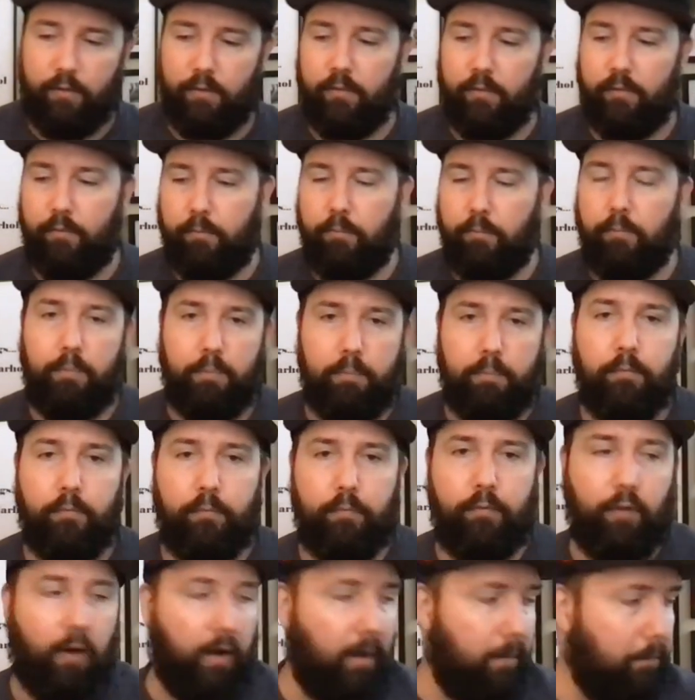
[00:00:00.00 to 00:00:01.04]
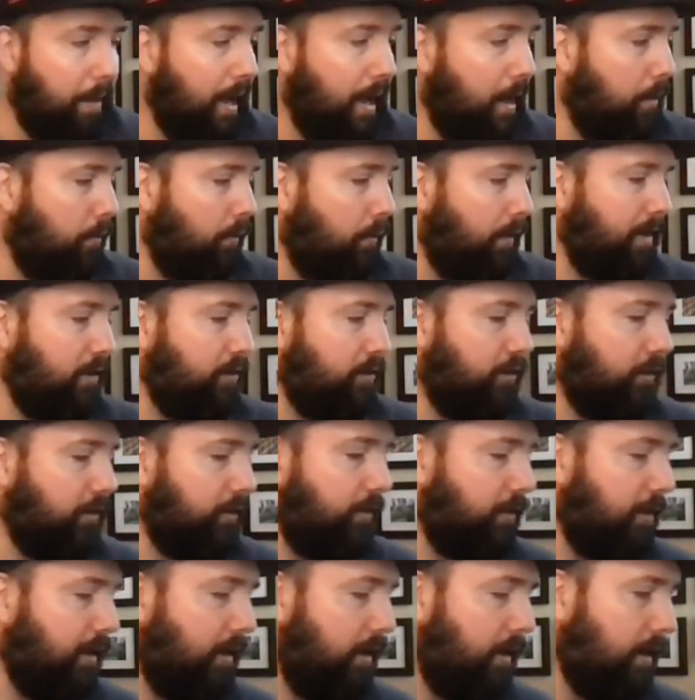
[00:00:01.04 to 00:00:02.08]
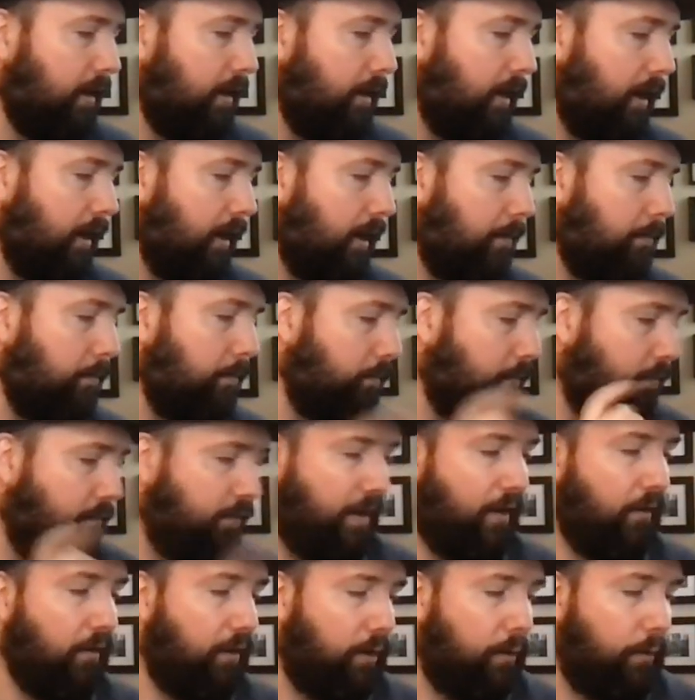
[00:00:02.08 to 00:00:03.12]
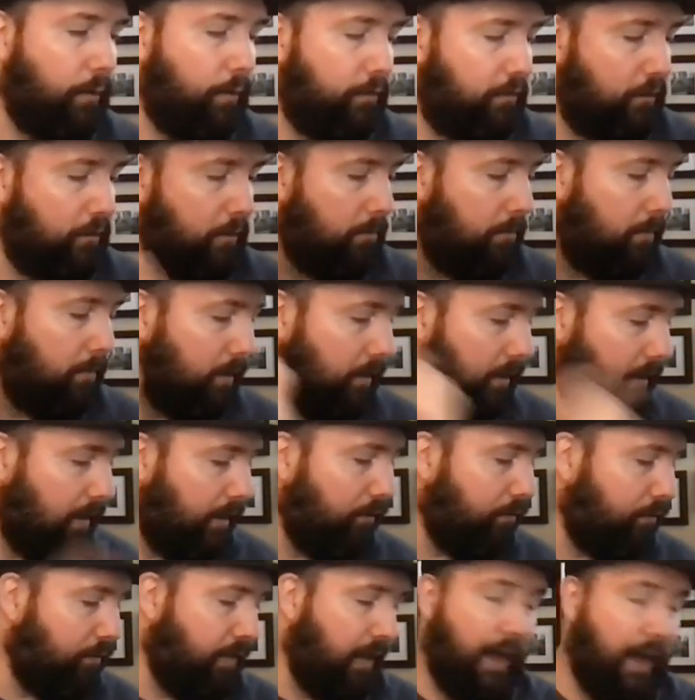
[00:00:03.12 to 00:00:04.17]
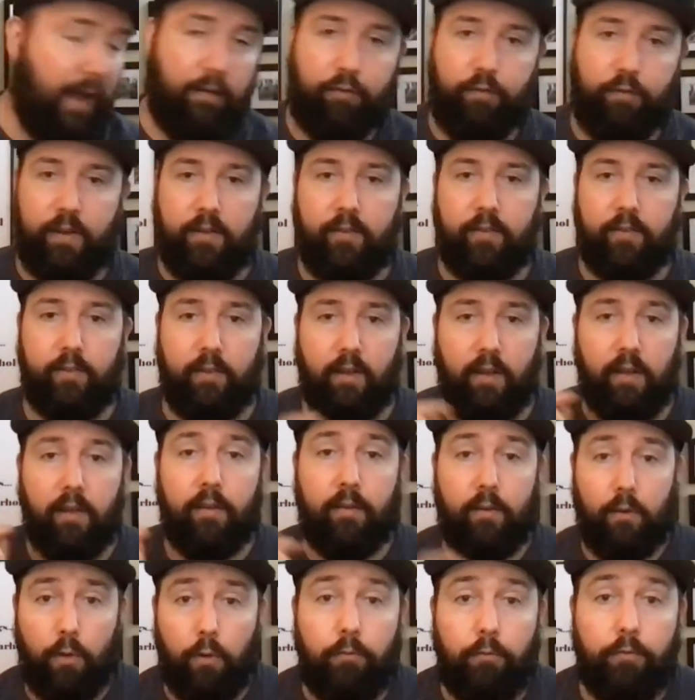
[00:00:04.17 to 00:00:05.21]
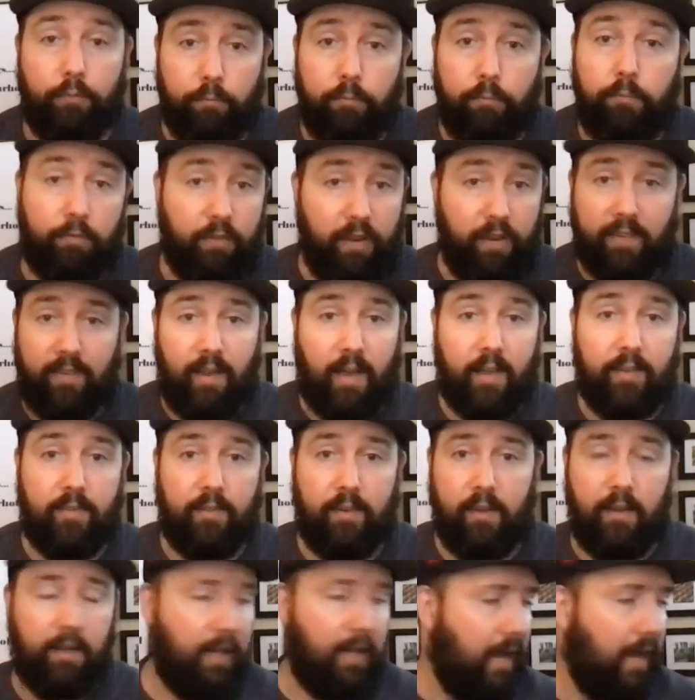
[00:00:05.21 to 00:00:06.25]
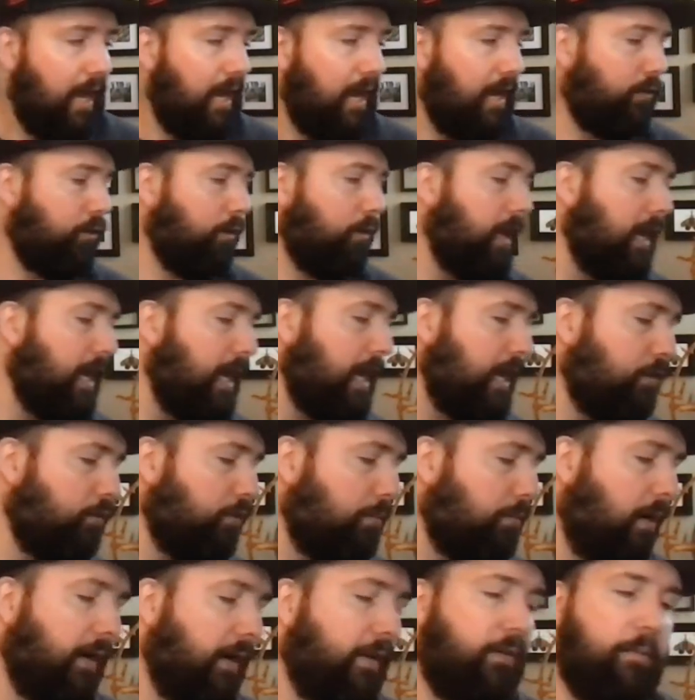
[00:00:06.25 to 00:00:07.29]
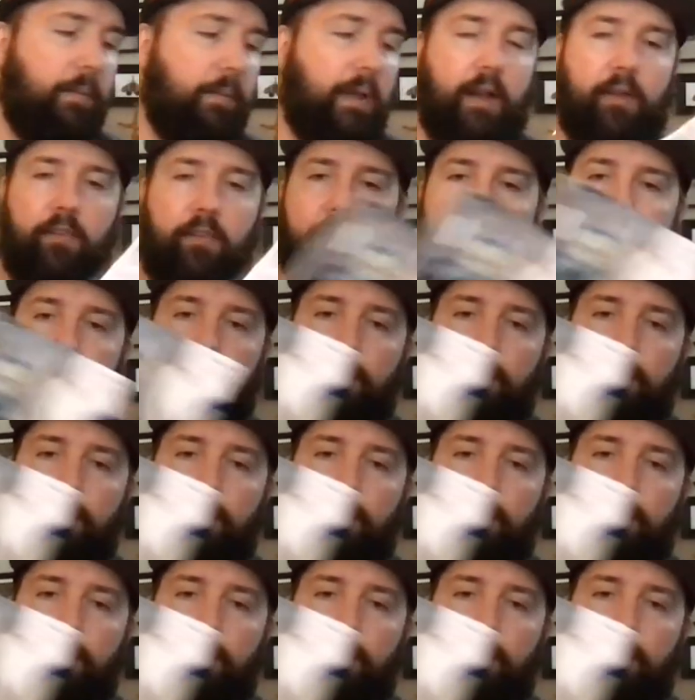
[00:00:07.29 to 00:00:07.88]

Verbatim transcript: and fight Power Rangers. Um, very awesome. Love that Finster. Fantastic. He's he reminds me actually